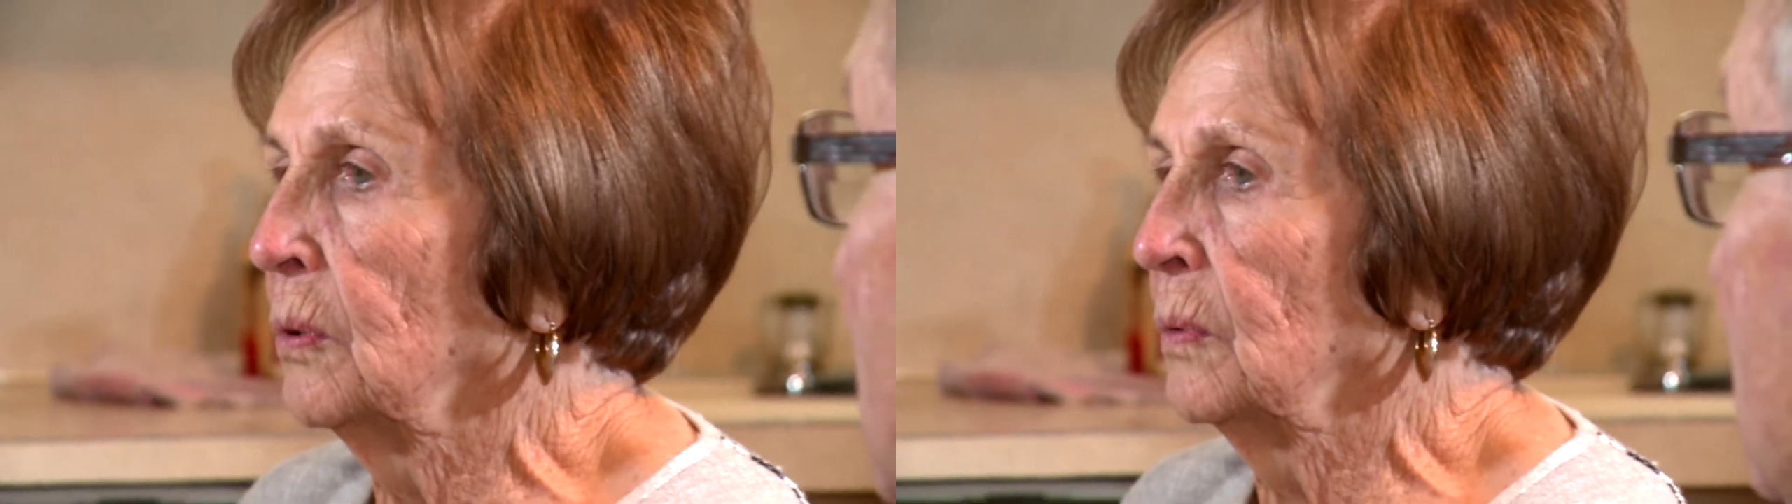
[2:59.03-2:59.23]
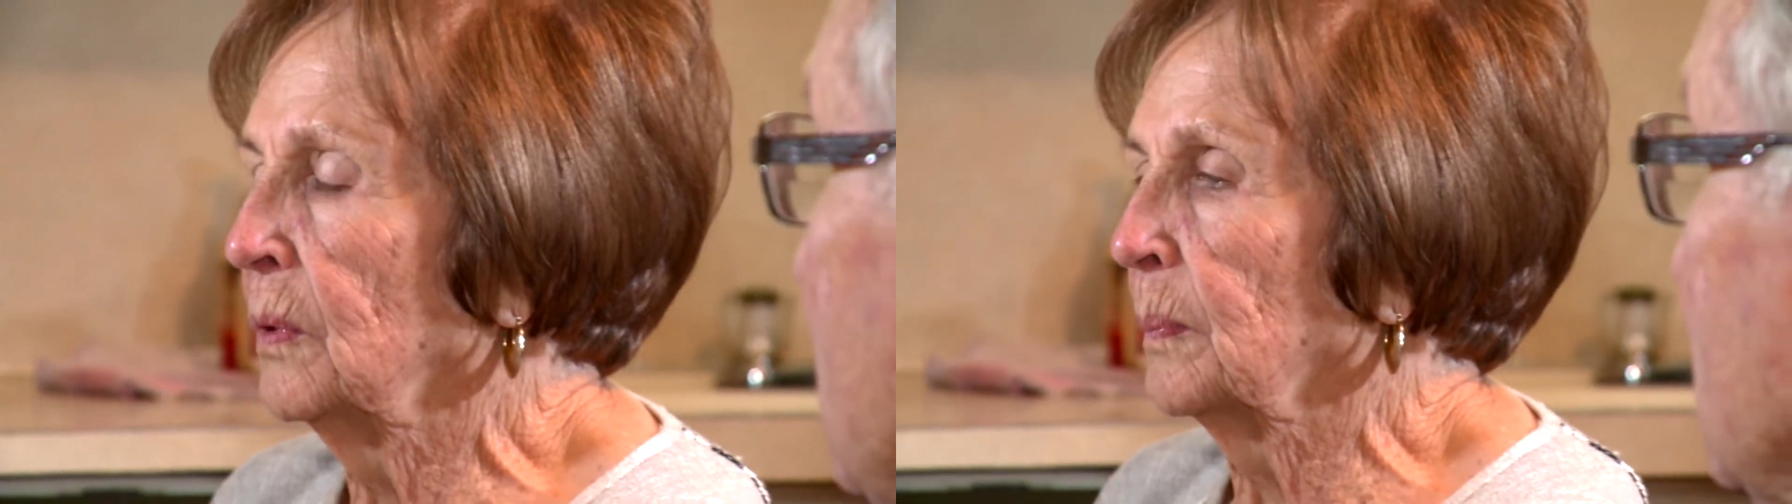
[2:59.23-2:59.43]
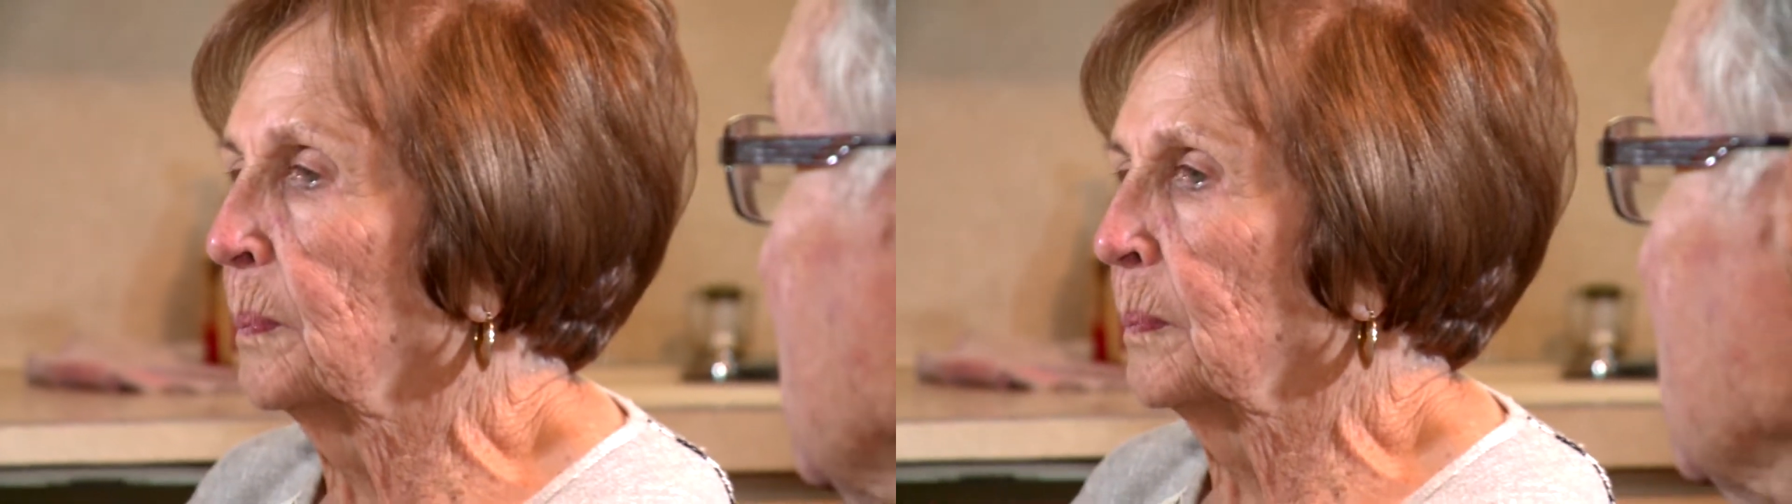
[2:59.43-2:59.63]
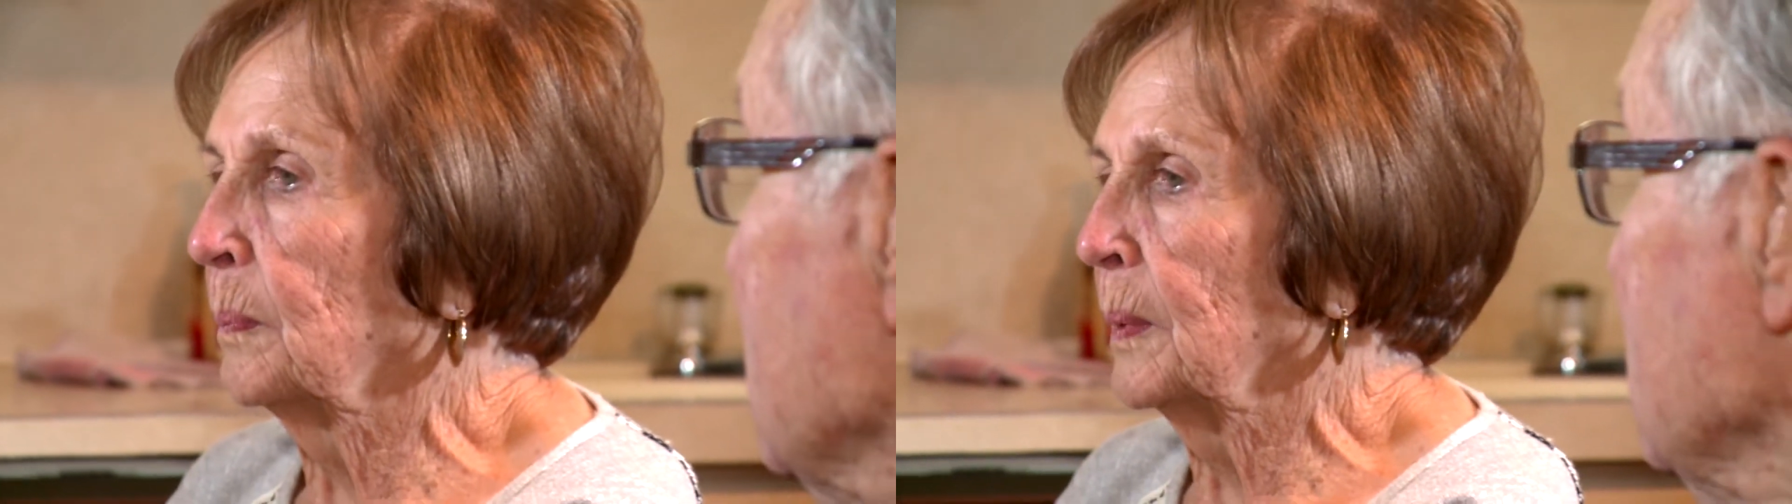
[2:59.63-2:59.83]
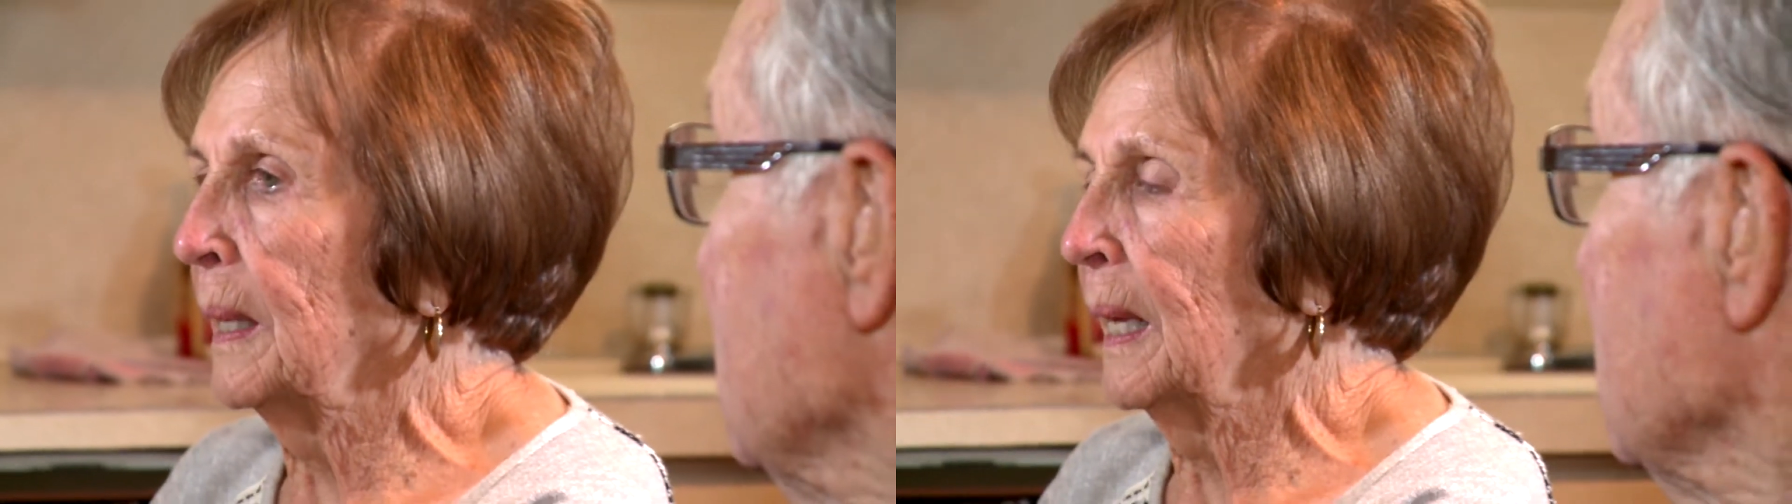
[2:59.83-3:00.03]
People
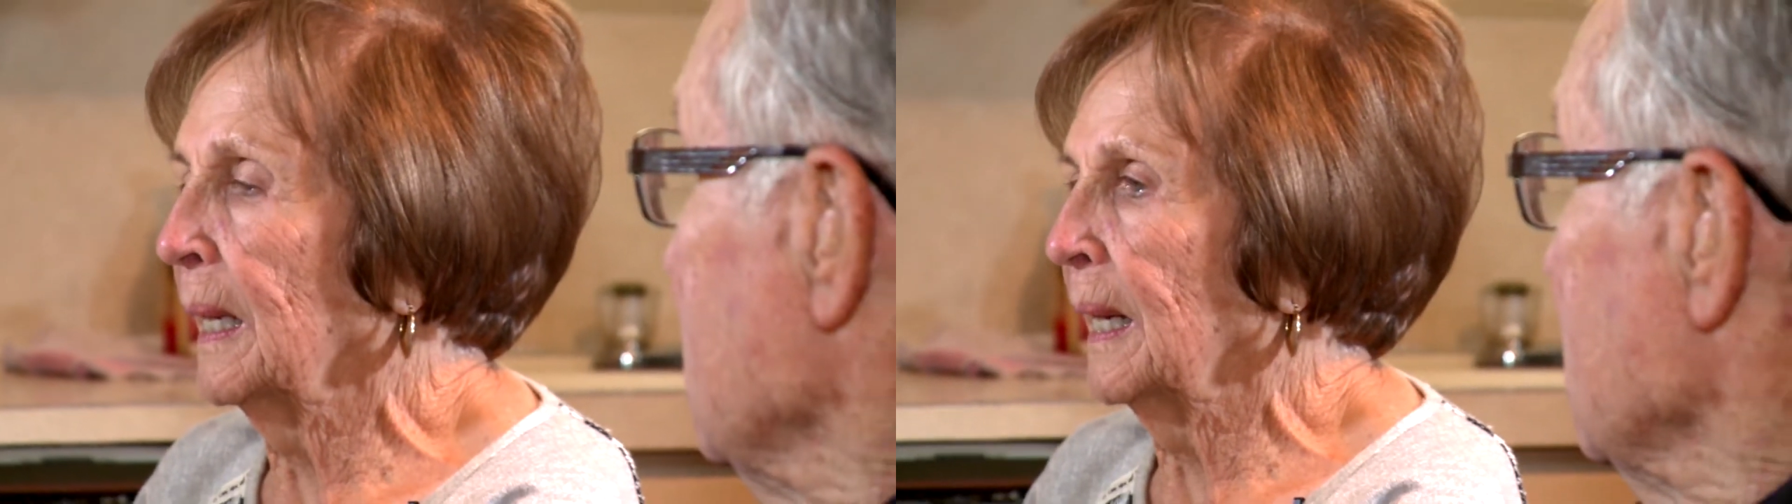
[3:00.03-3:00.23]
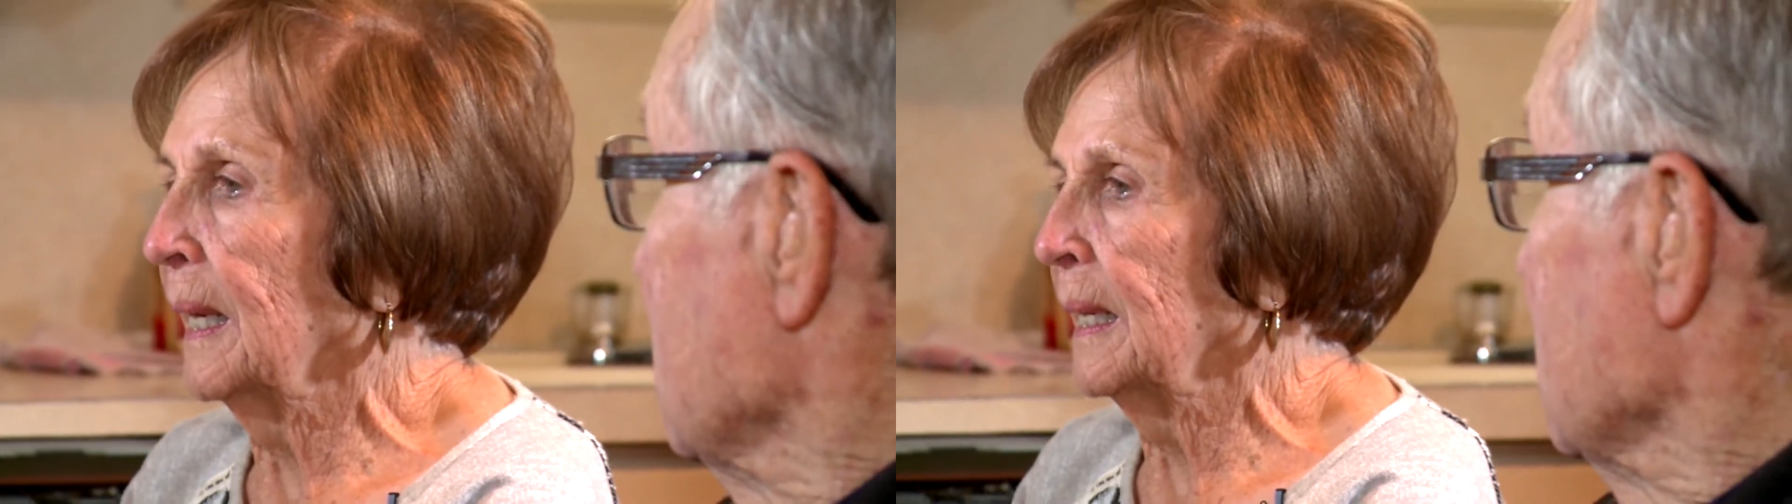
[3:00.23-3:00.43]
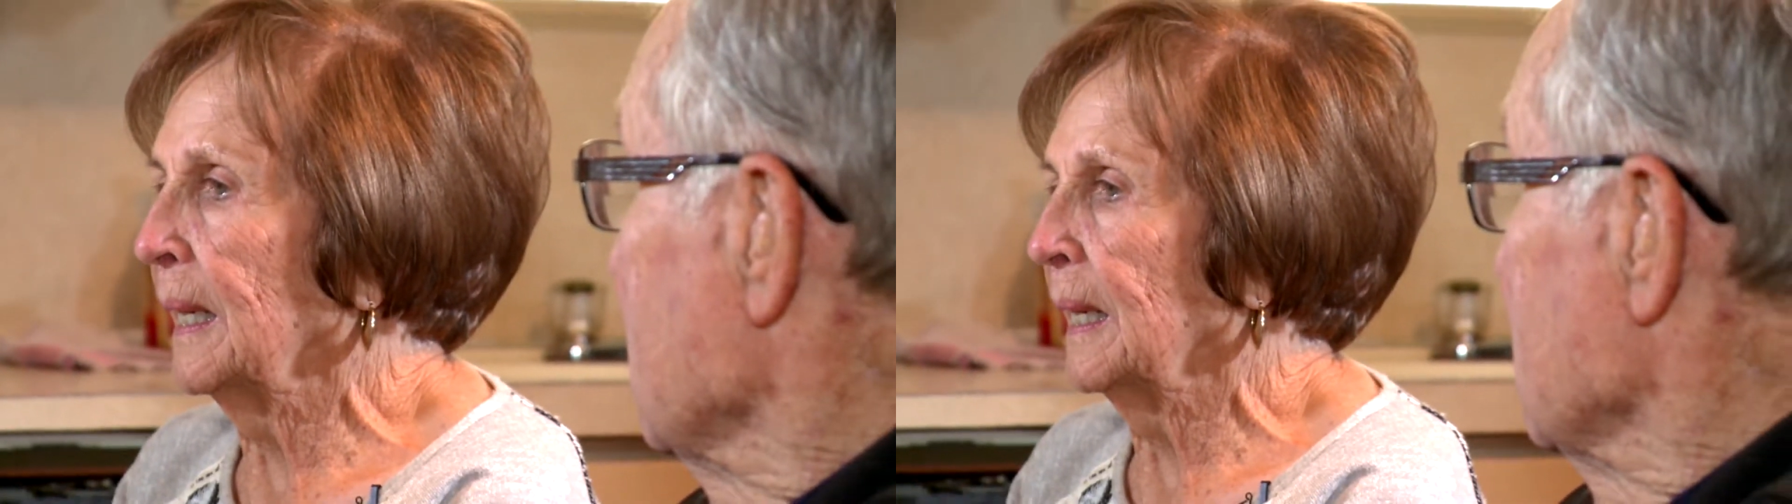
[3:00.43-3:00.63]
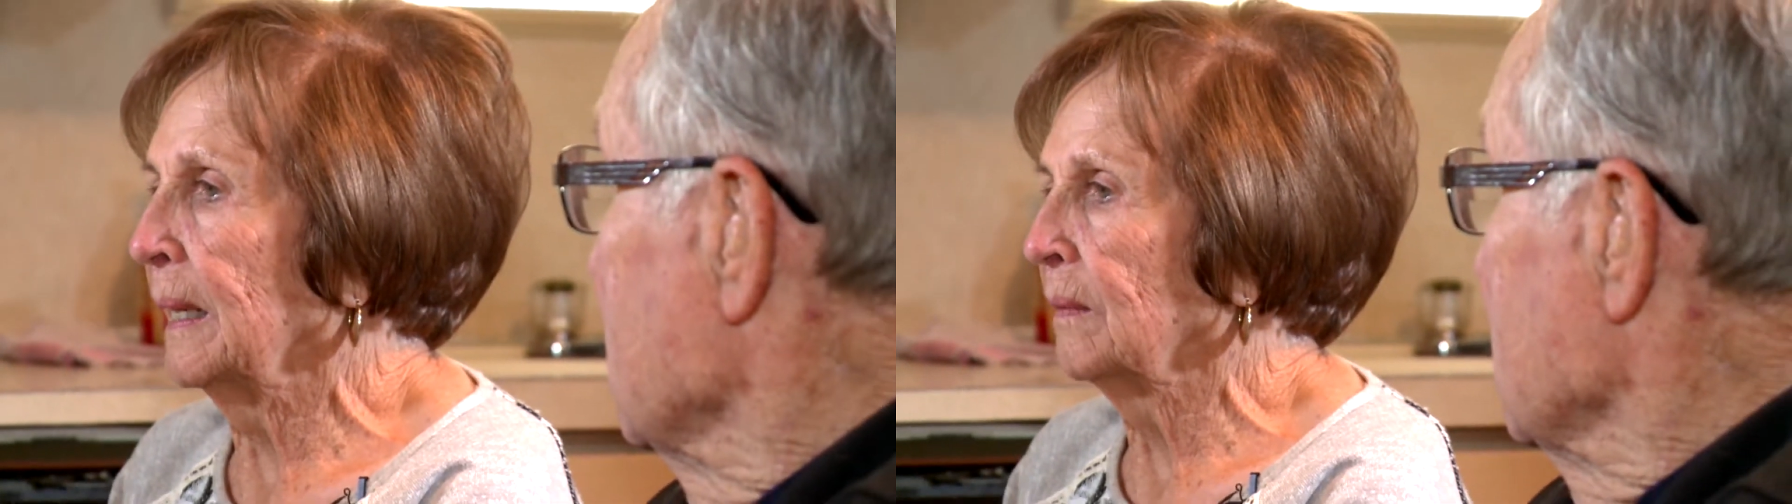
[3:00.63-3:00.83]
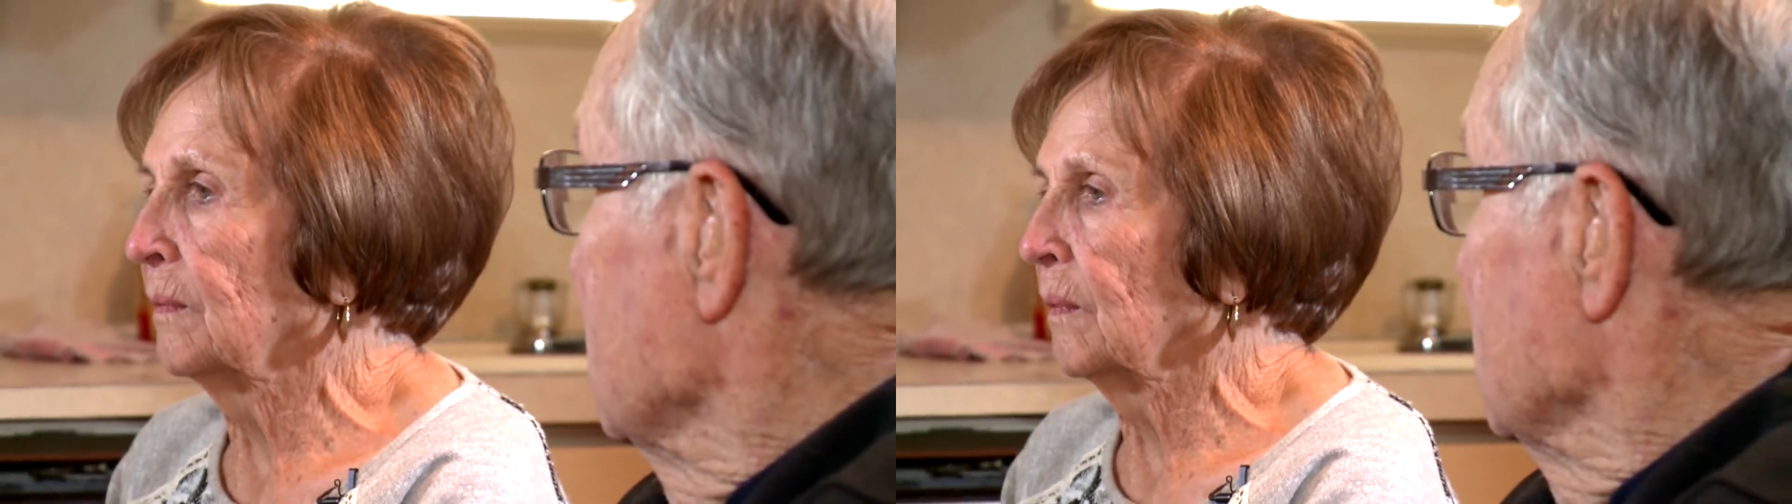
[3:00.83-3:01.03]
are the Joneses,
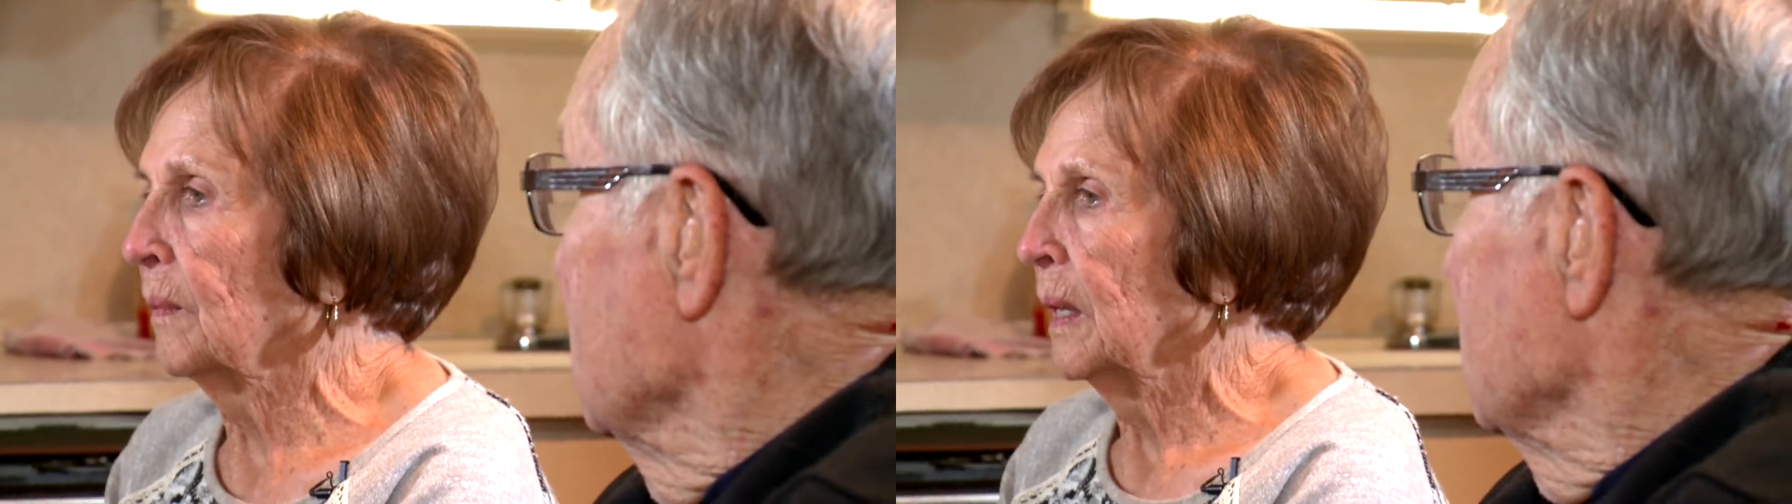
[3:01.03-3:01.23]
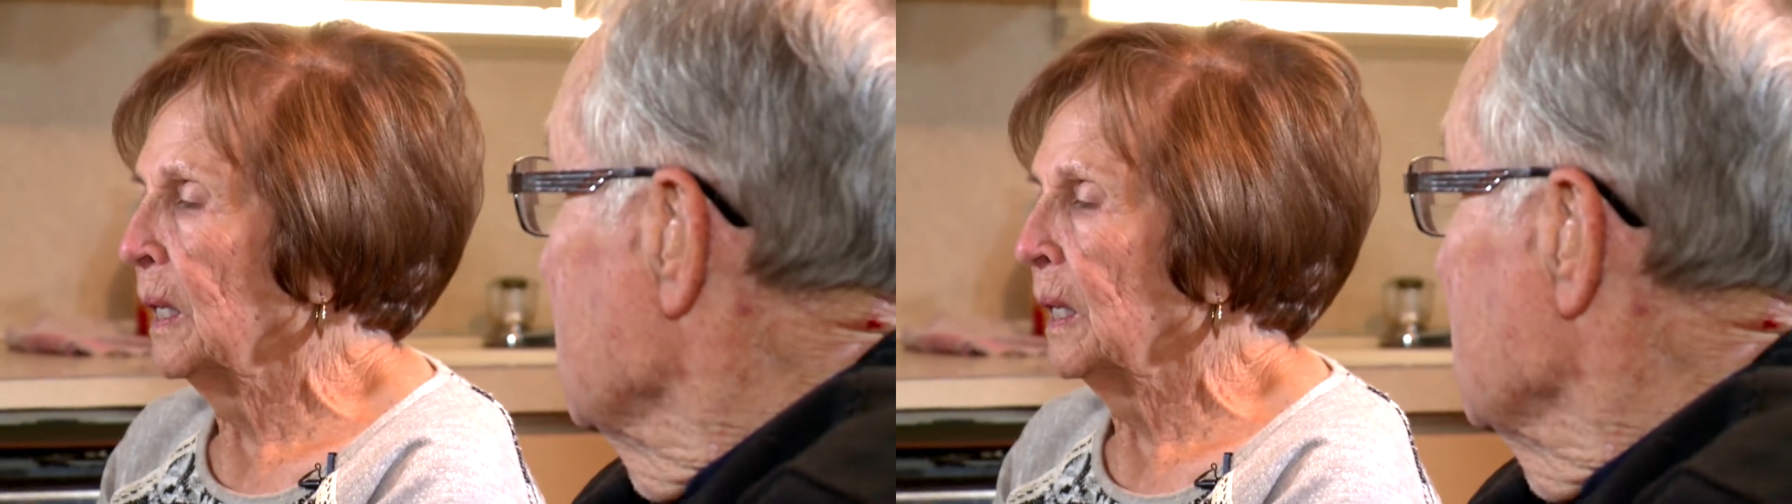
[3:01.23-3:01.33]
and those who